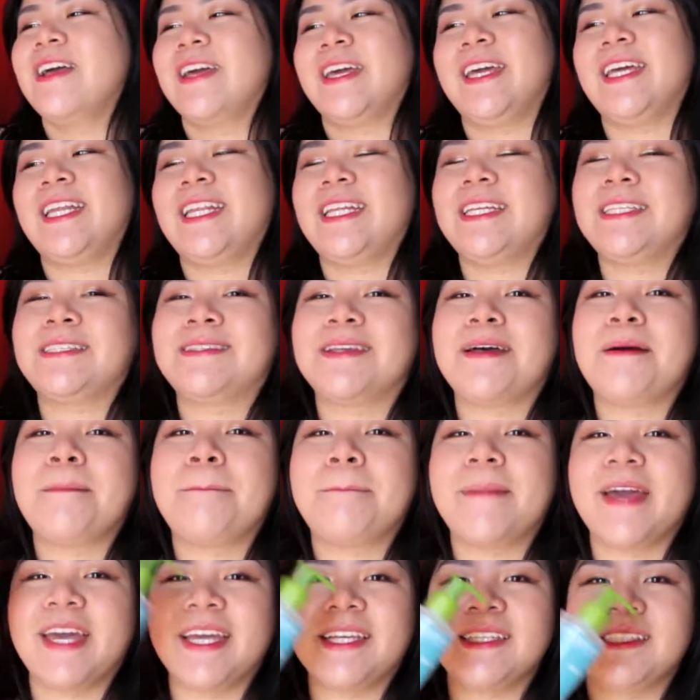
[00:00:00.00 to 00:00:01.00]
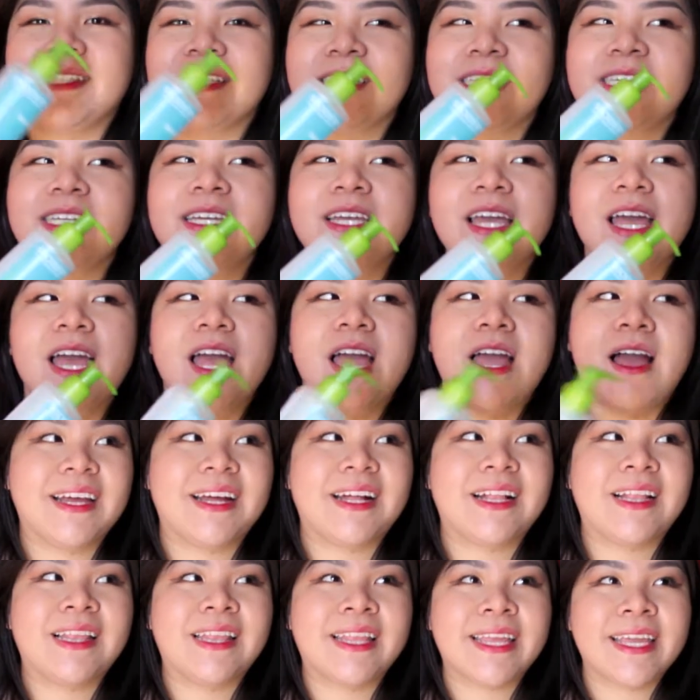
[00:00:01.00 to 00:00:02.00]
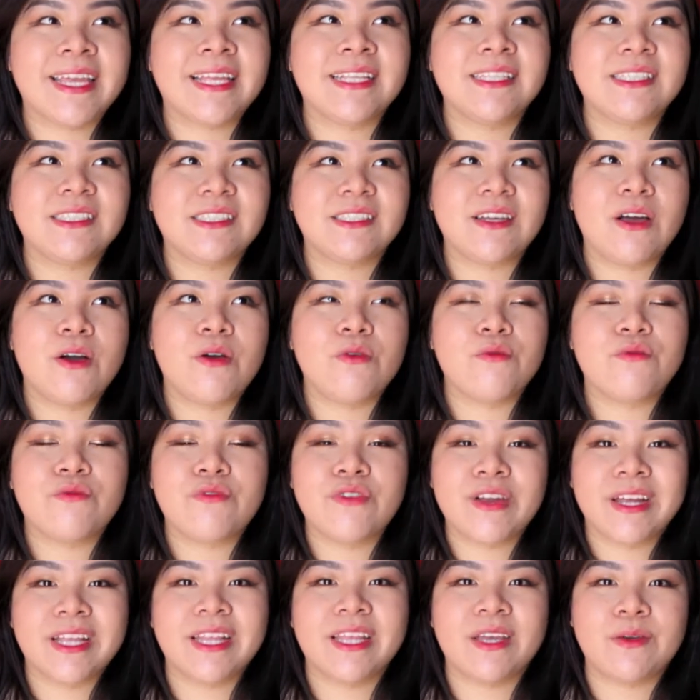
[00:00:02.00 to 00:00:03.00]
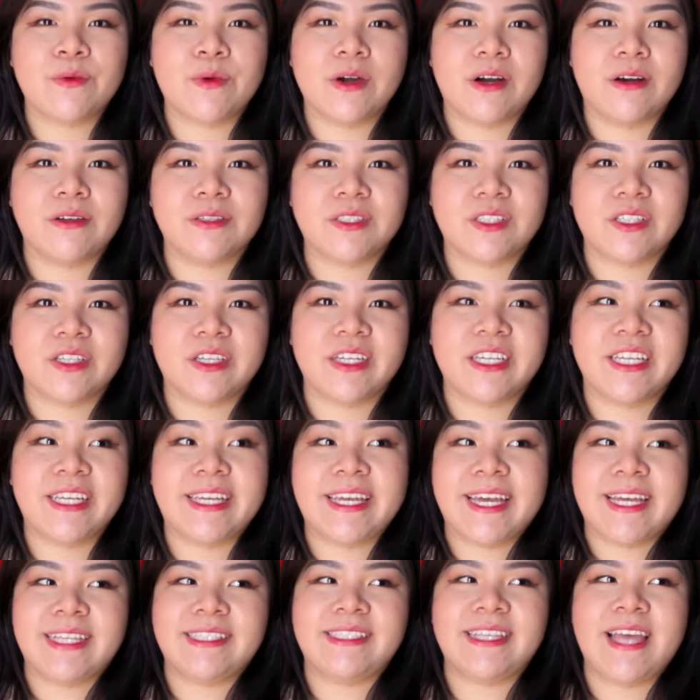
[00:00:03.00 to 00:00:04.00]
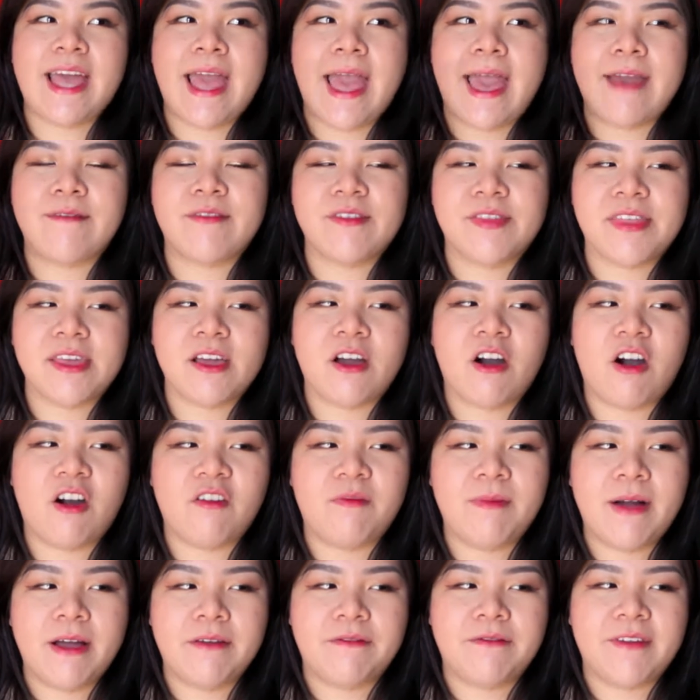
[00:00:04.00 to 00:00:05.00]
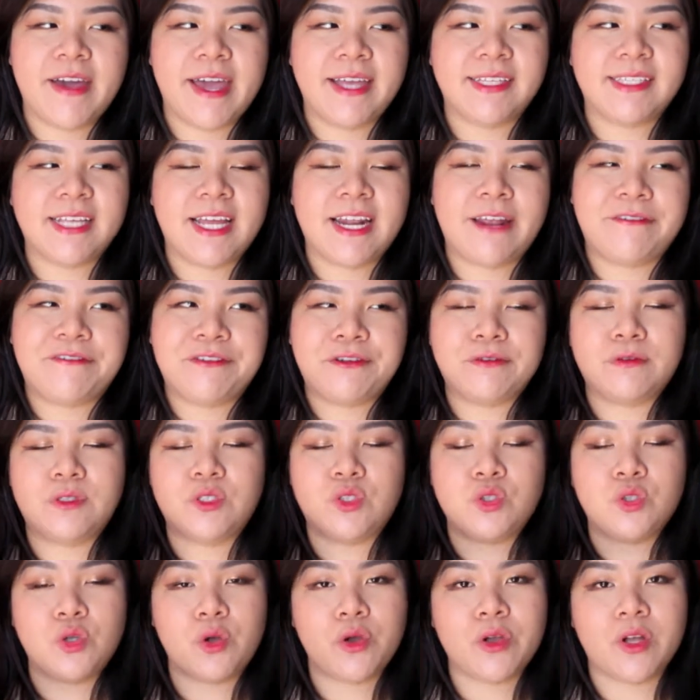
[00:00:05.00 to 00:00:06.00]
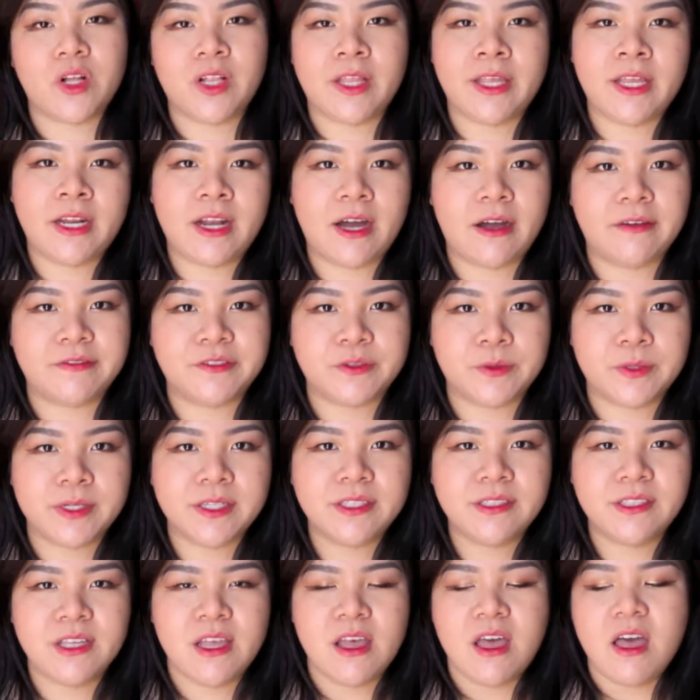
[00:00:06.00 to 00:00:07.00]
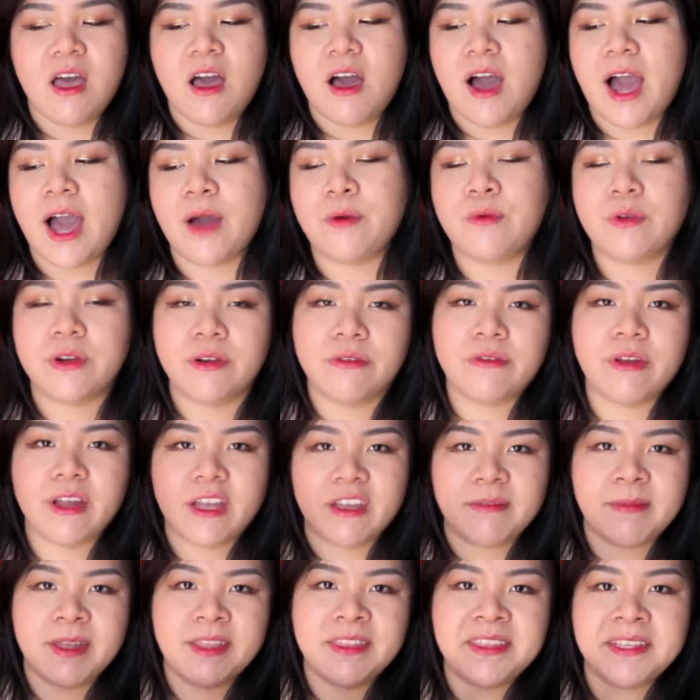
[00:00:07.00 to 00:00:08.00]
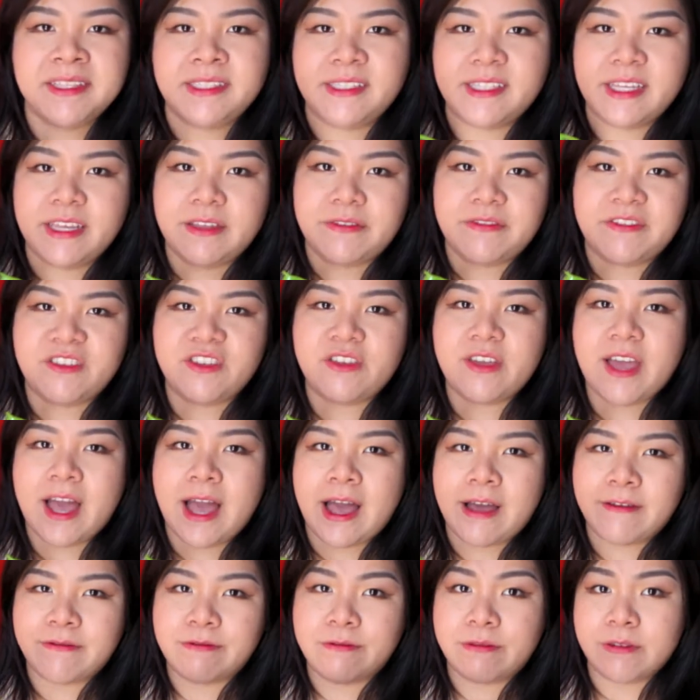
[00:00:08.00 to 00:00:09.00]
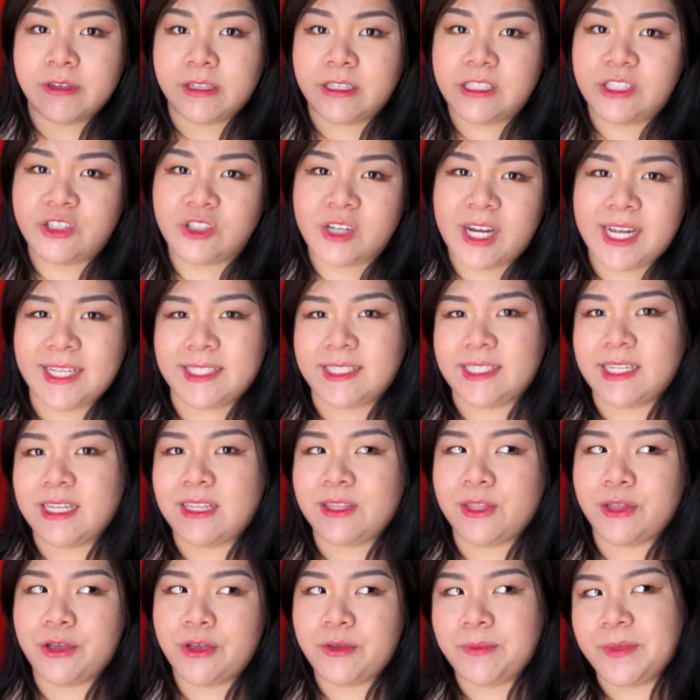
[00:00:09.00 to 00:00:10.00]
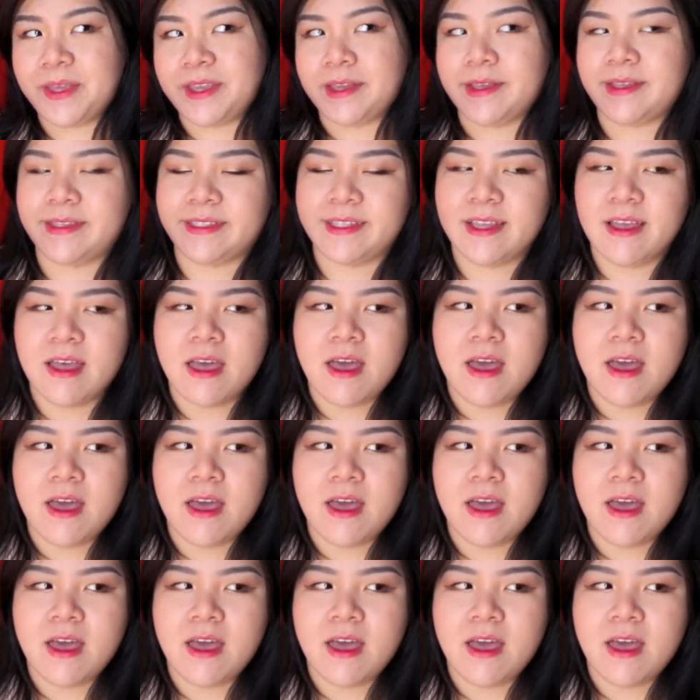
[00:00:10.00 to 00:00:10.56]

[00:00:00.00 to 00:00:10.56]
It is amazing. It cleans really well, so it gets everything off my face and I feel so clean afterwards. I wouldn't recommend this if you have really dry skin though, because